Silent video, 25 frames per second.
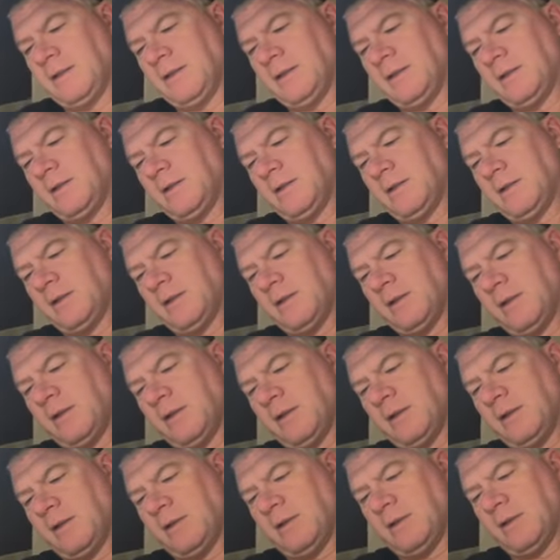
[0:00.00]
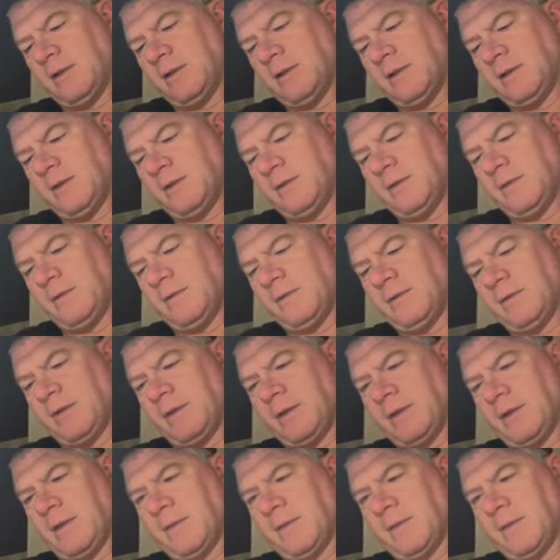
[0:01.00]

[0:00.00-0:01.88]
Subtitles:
Nobody speaks.